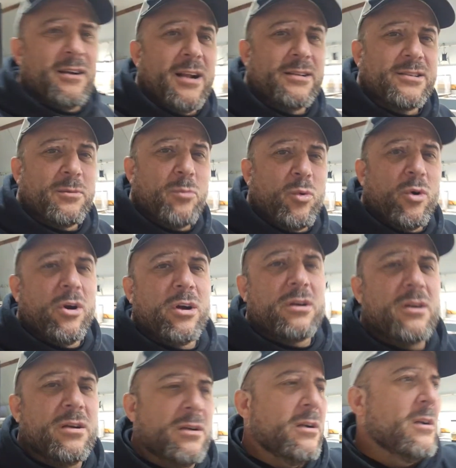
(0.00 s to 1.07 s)
on some work
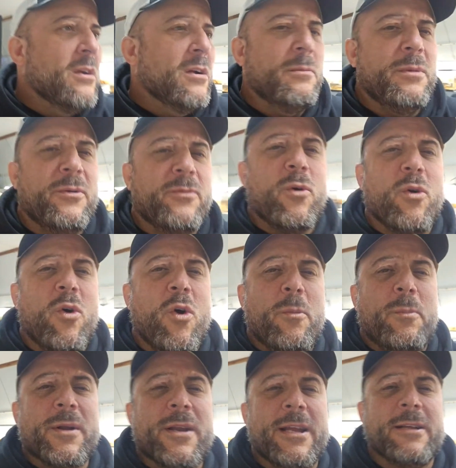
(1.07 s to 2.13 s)
before
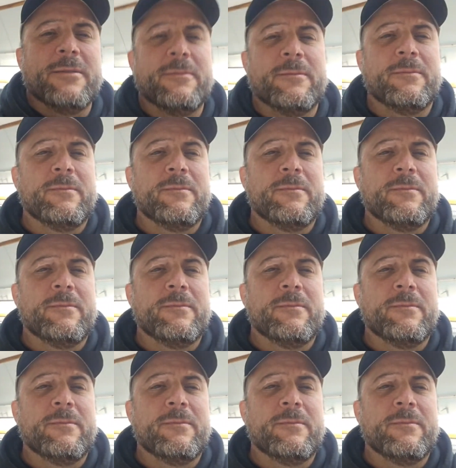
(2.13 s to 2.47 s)
opening.